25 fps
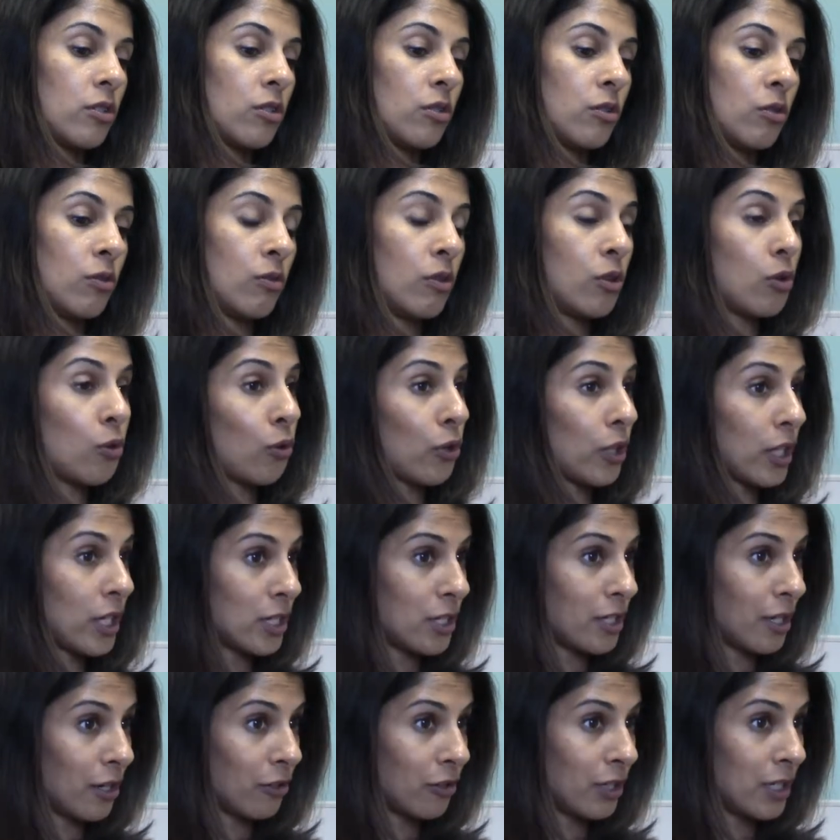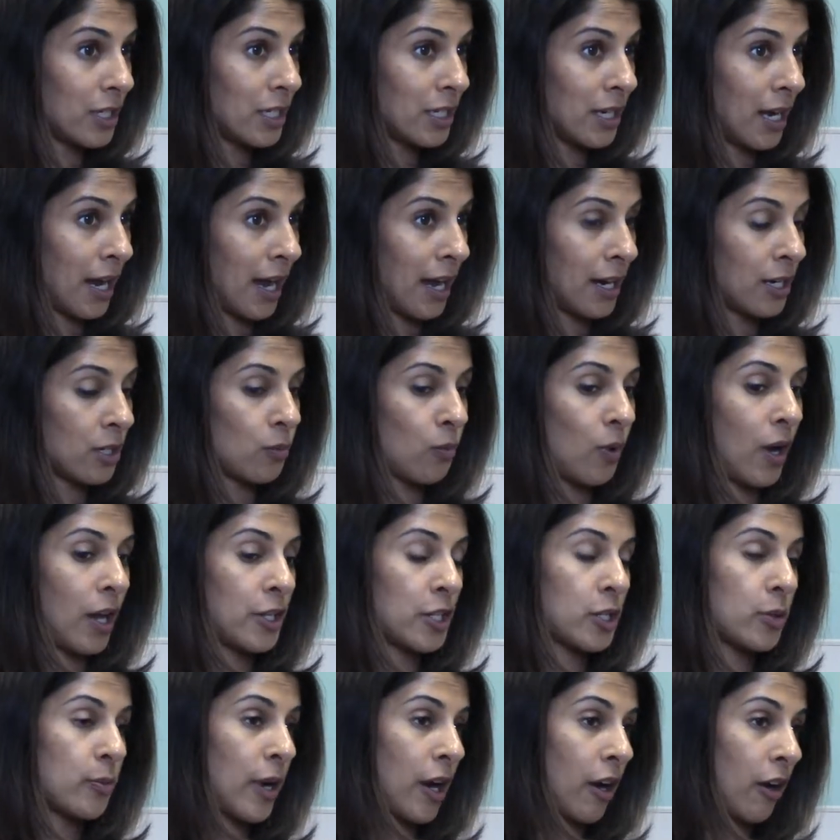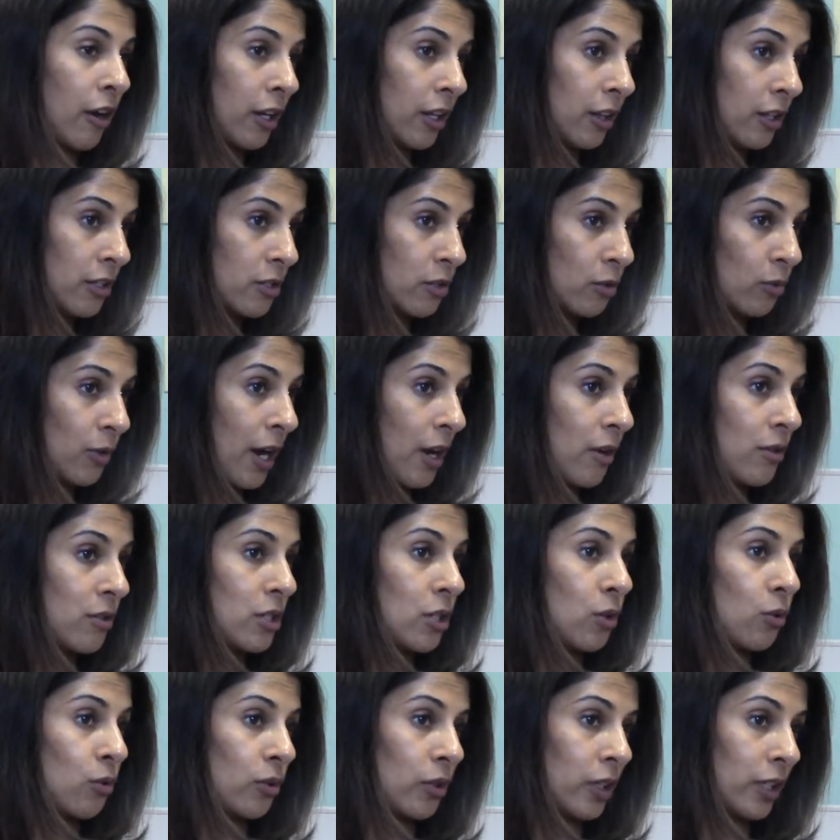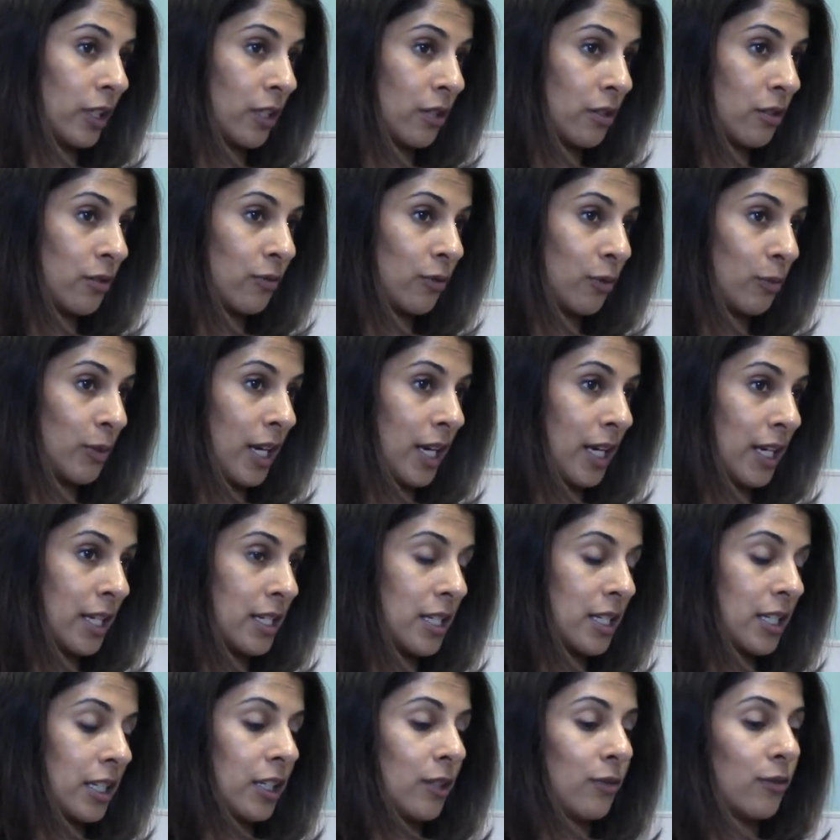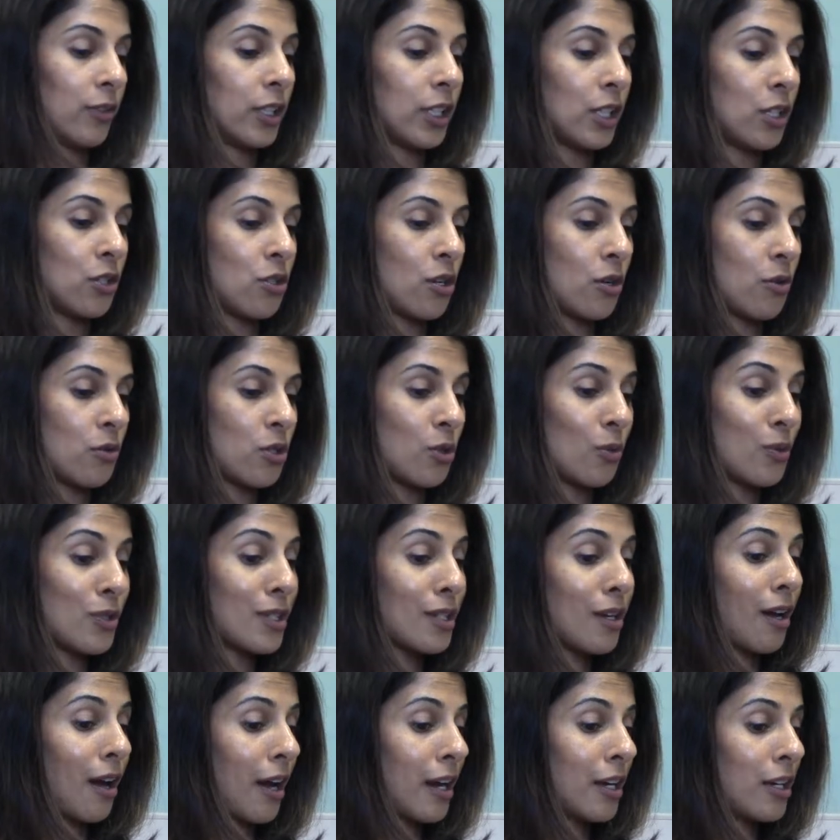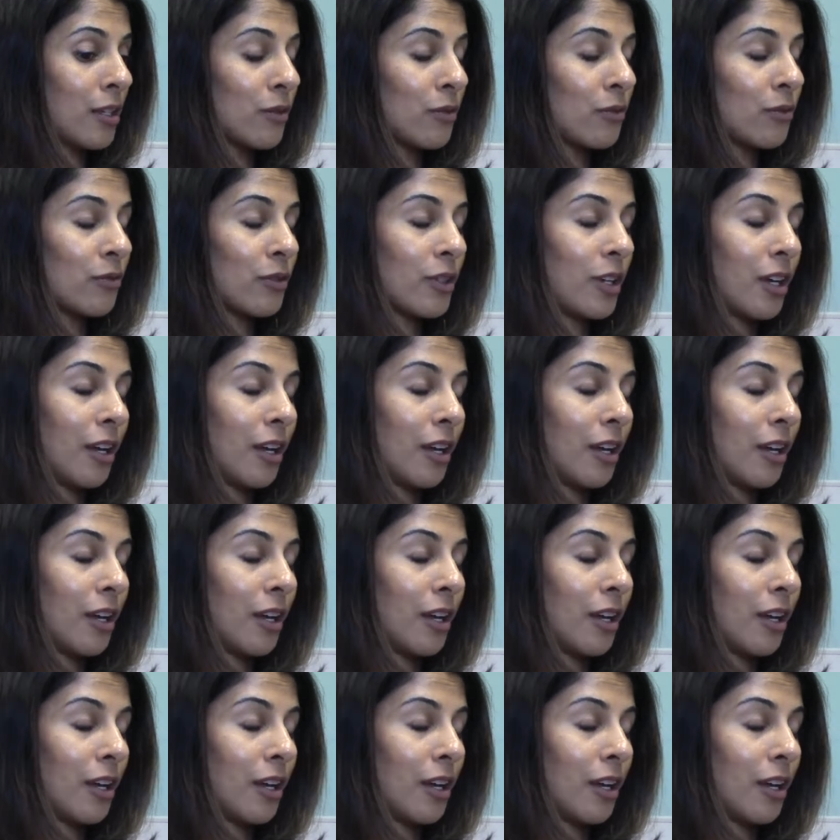to organs that are intact while sparing the surrounding organs from getting significant dose. So kind of